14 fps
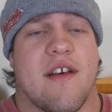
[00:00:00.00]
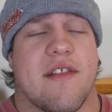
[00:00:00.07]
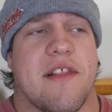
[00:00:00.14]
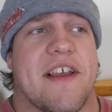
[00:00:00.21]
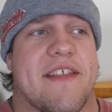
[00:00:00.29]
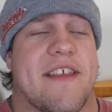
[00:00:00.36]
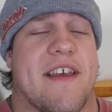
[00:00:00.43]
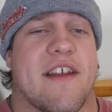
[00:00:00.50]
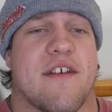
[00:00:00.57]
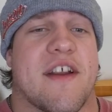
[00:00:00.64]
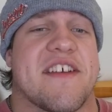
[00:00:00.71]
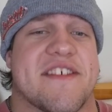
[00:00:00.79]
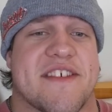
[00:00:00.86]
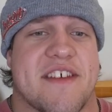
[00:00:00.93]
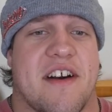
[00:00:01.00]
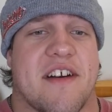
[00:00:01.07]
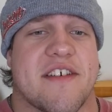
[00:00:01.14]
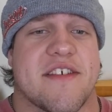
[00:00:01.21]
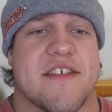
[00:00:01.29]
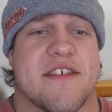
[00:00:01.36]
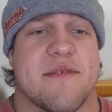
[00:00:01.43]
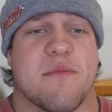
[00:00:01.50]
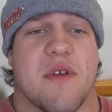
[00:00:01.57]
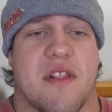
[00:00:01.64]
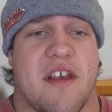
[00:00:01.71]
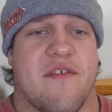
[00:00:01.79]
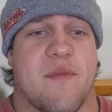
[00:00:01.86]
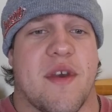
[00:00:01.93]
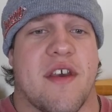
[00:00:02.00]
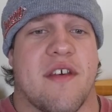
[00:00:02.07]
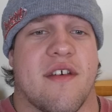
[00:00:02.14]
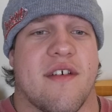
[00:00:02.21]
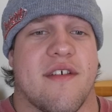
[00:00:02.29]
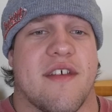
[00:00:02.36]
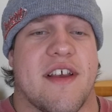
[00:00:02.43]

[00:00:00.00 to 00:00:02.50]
like, the internet sucks, believe me.